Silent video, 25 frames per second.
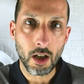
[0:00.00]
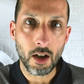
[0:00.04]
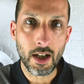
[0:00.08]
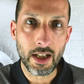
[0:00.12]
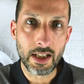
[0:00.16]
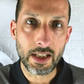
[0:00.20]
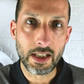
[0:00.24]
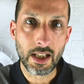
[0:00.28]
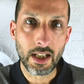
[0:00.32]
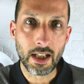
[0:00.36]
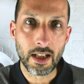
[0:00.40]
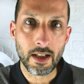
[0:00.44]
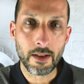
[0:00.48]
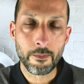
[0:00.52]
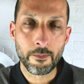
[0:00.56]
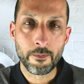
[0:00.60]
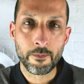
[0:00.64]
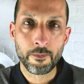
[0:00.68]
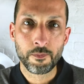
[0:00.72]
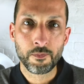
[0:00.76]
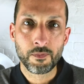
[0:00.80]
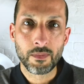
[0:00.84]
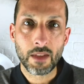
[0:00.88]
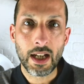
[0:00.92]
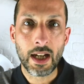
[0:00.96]
idea
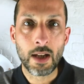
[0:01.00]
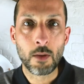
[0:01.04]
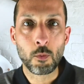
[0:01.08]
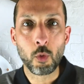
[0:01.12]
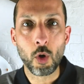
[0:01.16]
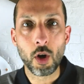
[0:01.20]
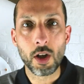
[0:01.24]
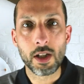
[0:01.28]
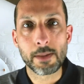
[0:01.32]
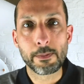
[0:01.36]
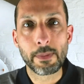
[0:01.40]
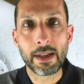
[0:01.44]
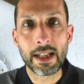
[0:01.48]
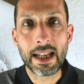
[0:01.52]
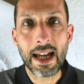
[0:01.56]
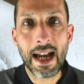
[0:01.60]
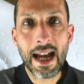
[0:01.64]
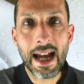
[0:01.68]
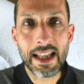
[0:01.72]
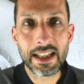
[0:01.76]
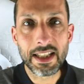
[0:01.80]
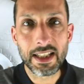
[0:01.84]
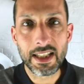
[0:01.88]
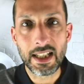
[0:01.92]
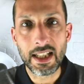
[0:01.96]
and what has been
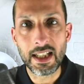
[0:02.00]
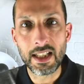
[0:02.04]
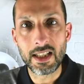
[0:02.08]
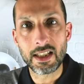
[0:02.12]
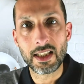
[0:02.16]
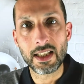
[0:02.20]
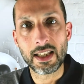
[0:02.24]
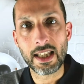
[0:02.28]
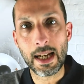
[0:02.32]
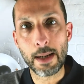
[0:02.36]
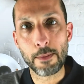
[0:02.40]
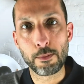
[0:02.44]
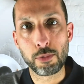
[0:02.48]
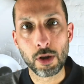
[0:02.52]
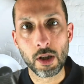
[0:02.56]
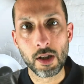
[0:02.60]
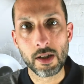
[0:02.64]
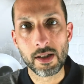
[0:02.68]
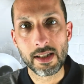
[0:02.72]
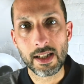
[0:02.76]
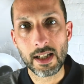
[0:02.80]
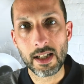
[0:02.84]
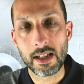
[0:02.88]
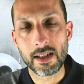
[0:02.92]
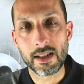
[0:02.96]
added into that
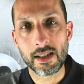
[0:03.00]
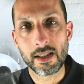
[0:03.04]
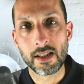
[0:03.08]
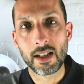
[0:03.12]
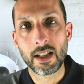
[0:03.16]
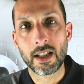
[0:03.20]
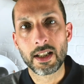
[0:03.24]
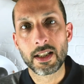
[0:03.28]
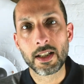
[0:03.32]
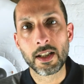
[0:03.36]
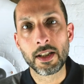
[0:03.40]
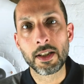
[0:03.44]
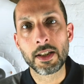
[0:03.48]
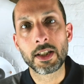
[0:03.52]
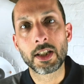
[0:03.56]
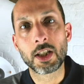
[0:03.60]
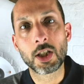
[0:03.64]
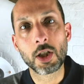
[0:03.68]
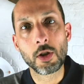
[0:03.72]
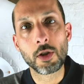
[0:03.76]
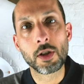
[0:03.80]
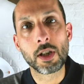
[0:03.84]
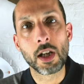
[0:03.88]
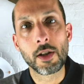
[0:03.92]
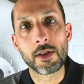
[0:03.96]
process? And
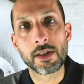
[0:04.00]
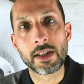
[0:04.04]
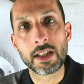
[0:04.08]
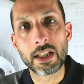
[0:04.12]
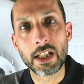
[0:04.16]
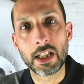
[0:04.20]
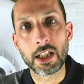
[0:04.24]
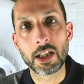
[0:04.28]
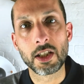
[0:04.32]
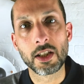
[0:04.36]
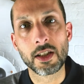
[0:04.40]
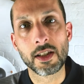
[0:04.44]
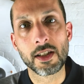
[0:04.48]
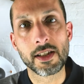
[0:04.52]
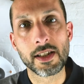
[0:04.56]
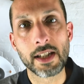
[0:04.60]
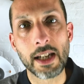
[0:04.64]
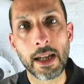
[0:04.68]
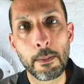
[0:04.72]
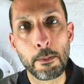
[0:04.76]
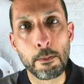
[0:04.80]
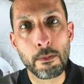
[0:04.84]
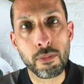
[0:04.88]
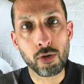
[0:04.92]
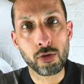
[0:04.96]
do those additions
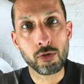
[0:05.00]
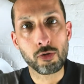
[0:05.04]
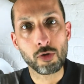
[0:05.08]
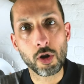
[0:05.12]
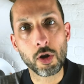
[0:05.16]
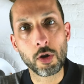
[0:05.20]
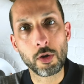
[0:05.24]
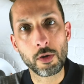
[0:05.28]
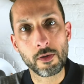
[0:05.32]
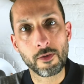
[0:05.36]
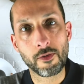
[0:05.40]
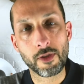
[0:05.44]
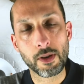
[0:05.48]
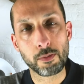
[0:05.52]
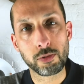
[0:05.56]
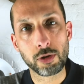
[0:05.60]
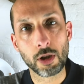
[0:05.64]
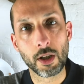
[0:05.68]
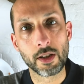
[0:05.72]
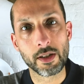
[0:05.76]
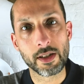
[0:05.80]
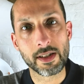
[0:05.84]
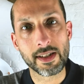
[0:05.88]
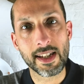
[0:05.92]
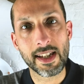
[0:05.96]
improve the
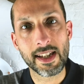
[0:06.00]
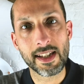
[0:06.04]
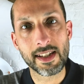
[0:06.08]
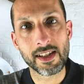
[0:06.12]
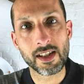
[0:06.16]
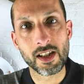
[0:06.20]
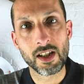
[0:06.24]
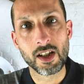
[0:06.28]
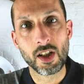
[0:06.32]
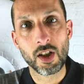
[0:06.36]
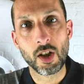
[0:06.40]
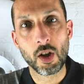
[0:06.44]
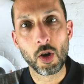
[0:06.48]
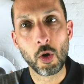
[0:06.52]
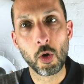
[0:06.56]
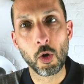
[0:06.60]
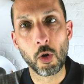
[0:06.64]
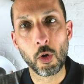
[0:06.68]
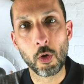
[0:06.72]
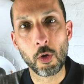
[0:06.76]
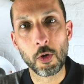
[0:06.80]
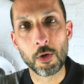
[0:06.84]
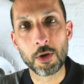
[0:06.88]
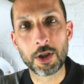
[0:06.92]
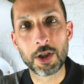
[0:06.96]
process
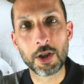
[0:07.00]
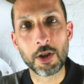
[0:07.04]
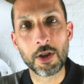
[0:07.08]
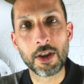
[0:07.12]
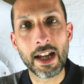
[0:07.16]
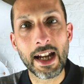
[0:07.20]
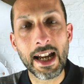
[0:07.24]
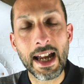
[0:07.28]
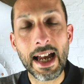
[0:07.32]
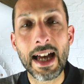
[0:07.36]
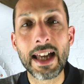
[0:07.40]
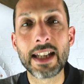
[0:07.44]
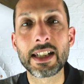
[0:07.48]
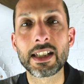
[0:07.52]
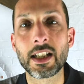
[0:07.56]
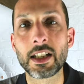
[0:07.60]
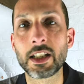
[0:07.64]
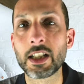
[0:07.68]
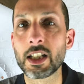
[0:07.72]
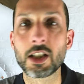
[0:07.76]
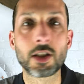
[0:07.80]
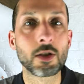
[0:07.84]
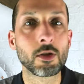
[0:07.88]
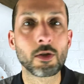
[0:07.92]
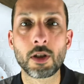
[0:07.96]
or do they add
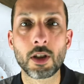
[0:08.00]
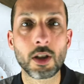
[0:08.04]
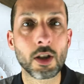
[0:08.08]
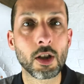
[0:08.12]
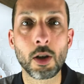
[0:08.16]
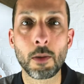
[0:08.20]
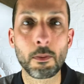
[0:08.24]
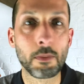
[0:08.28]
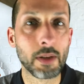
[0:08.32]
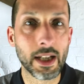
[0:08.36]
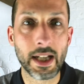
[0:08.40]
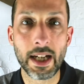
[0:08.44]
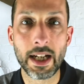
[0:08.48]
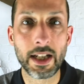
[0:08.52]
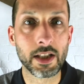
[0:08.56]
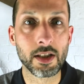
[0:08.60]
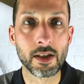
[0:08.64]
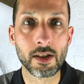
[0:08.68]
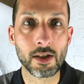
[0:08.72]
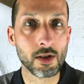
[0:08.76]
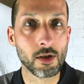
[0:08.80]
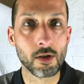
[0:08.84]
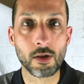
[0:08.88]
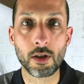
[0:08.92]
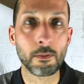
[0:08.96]
additional
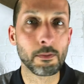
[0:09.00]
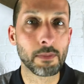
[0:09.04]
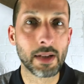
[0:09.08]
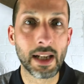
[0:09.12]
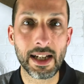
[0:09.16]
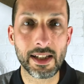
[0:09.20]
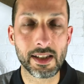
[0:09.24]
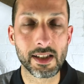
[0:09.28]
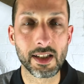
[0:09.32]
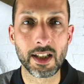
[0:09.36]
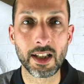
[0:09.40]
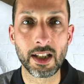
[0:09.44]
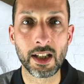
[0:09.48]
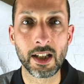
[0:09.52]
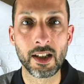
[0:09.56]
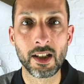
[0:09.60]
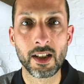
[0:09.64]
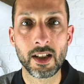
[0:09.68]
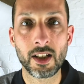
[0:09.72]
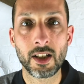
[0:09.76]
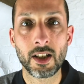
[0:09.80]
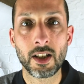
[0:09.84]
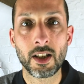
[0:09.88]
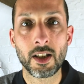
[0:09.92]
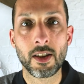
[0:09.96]
complications or complexity
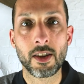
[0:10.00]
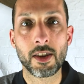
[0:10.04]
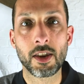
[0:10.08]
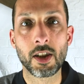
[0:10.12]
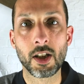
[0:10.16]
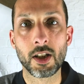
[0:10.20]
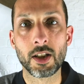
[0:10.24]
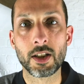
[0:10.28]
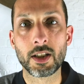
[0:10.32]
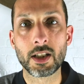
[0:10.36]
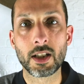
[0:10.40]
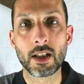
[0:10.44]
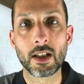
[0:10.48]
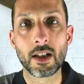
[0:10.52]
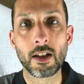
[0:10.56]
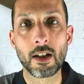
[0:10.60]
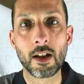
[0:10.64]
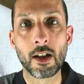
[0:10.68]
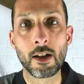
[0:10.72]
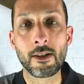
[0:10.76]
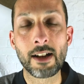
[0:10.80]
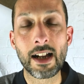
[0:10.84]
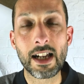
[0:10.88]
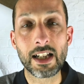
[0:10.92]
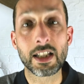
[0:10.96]
that
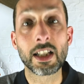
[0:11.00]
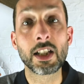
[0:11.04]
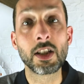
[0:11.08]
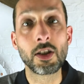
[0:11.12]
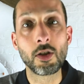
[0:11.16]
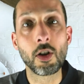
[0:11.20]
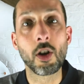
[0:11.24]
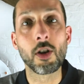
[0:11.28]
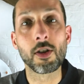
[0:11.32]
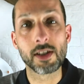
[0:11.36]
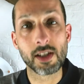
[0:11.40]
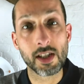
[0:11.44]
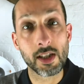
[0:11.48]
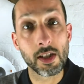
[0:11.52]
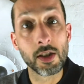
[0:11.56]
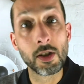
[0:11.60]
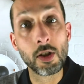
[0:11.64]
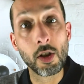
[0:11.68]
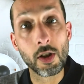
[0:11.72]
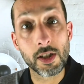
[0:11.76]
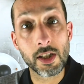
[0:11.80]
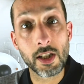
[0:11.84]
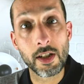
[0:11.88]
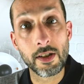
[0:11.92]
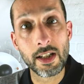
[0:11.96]
are actually not
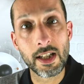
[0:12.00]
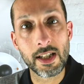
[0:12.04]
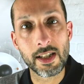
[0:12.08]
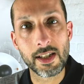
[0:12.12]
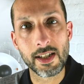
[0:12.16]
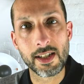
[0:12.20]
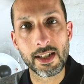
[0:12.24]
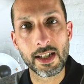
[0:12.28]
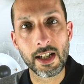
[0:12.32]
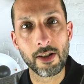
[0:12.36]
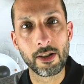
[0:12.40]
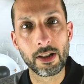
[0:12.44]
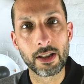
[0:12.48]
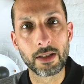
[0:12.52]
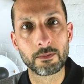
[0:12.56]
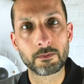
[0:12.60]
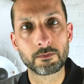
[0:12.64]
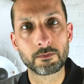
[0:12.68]
so necessary?